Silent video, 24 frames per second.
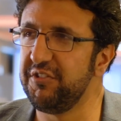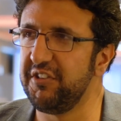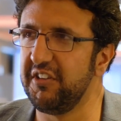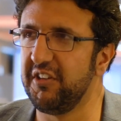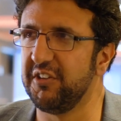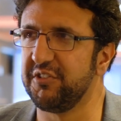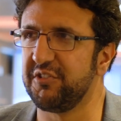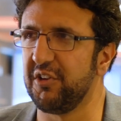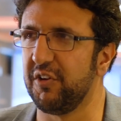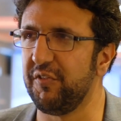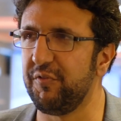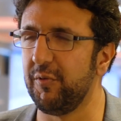
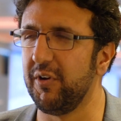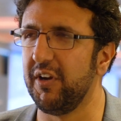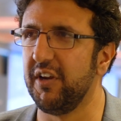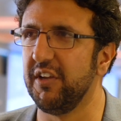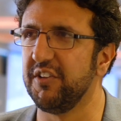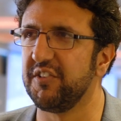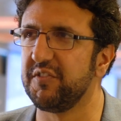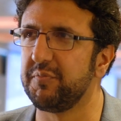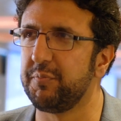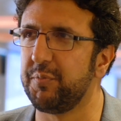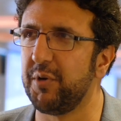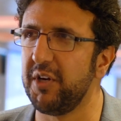the software,
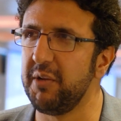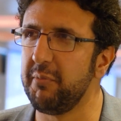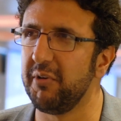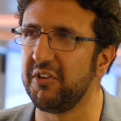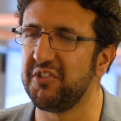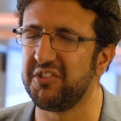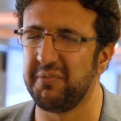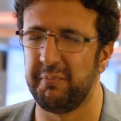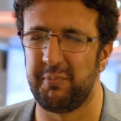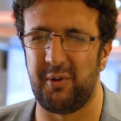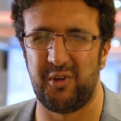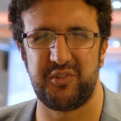it's pretty
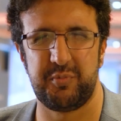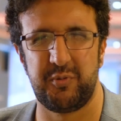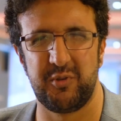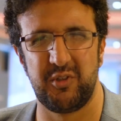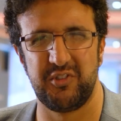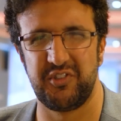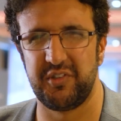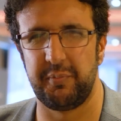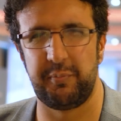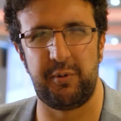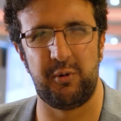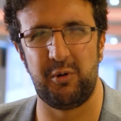much impossible
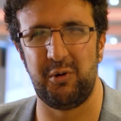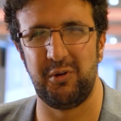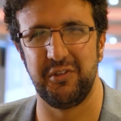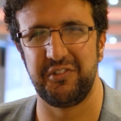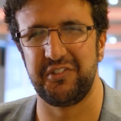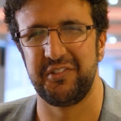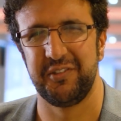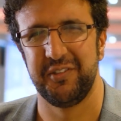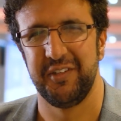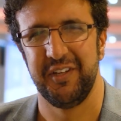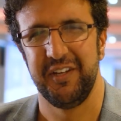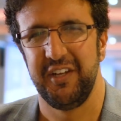to support.
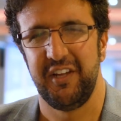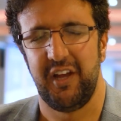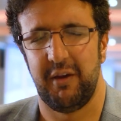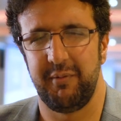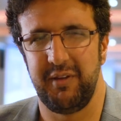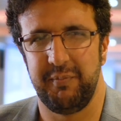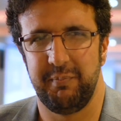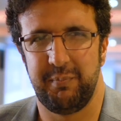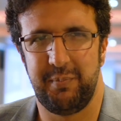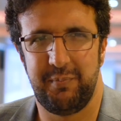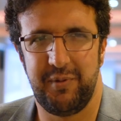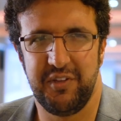I
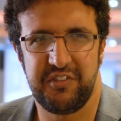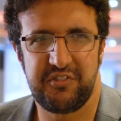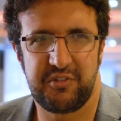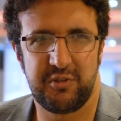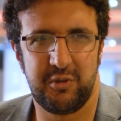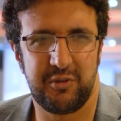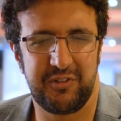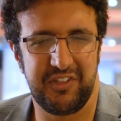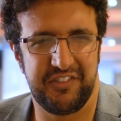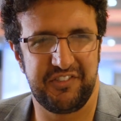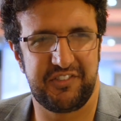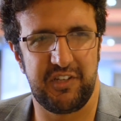mean,
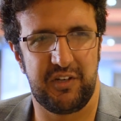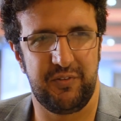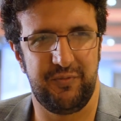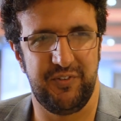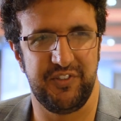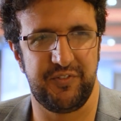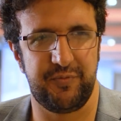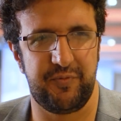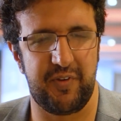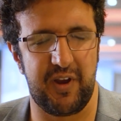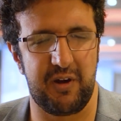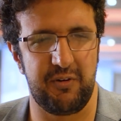BizTalk itself
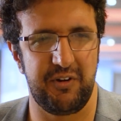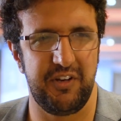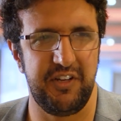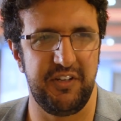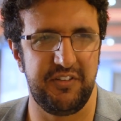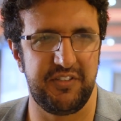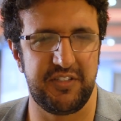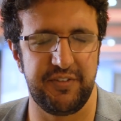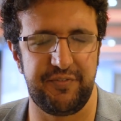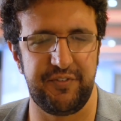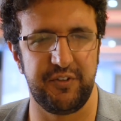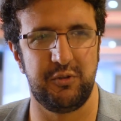is very
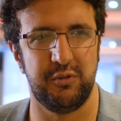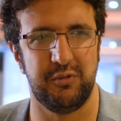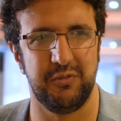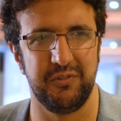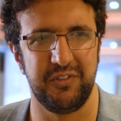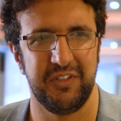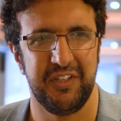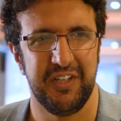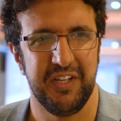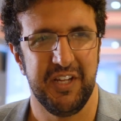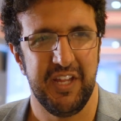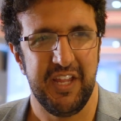difficult,
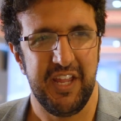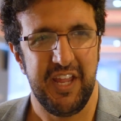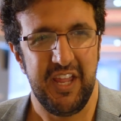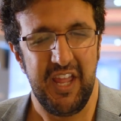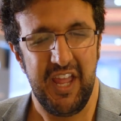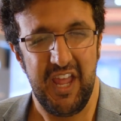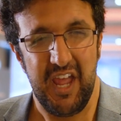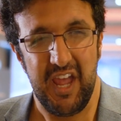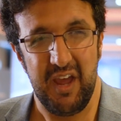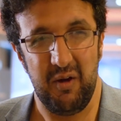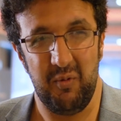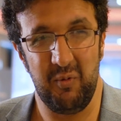
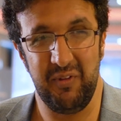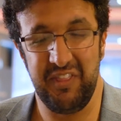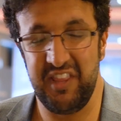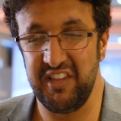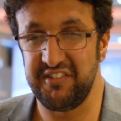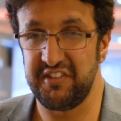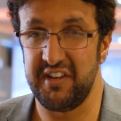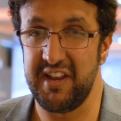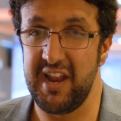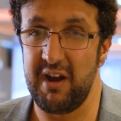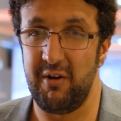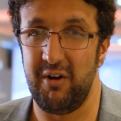but when
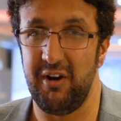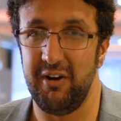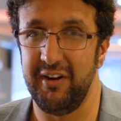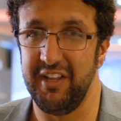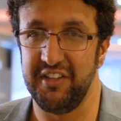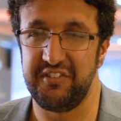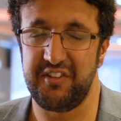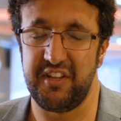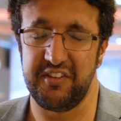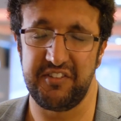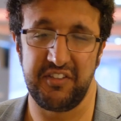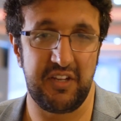there's an error,
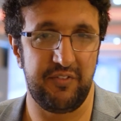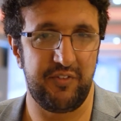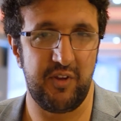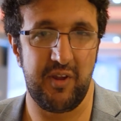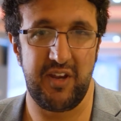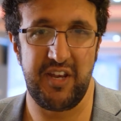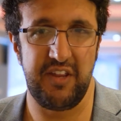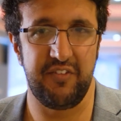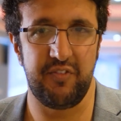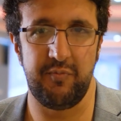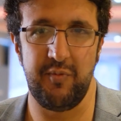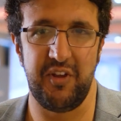it doesn't give you
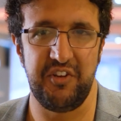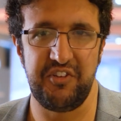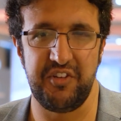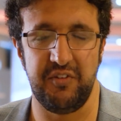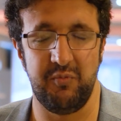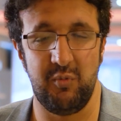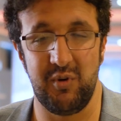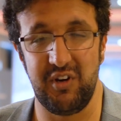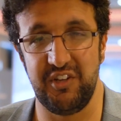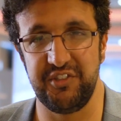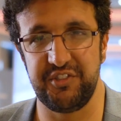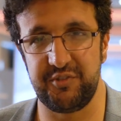any information,
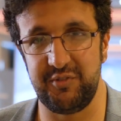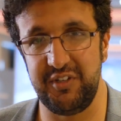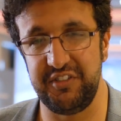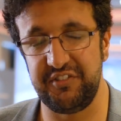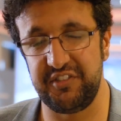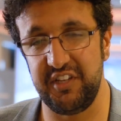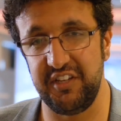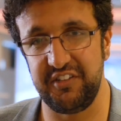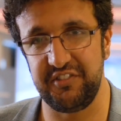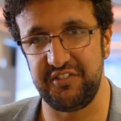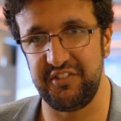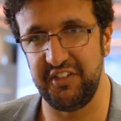whereas
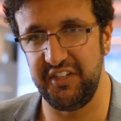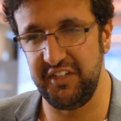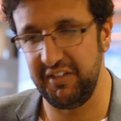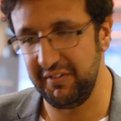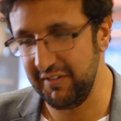360